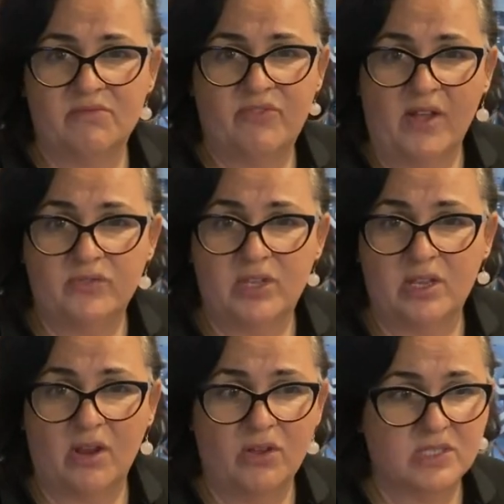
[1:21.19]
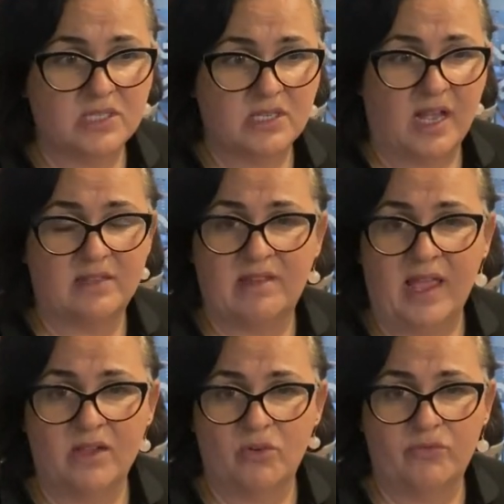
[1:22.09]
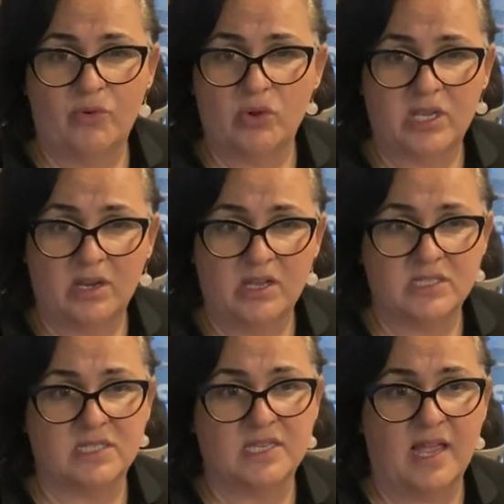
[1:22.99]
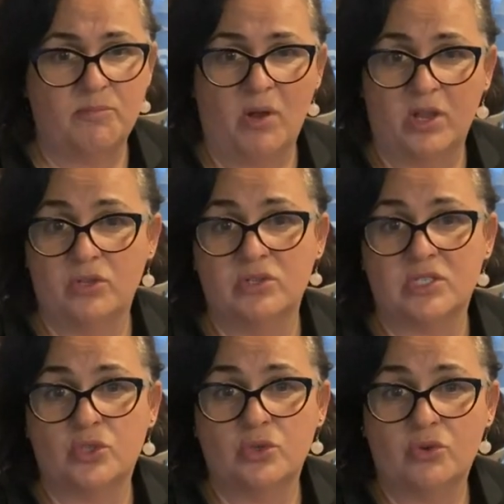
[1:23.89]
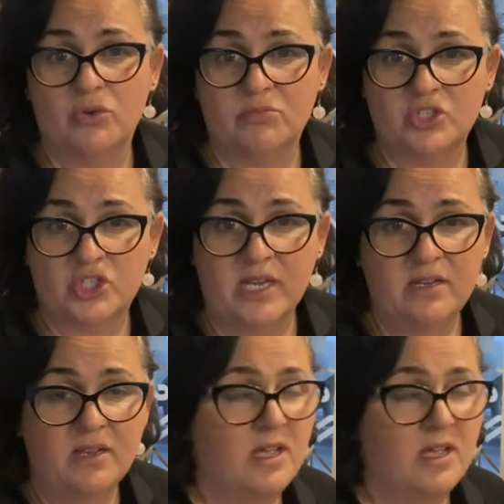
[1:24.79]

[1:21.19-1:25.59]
5 kilos a day or 4 kilos a day might use a 2-group machine.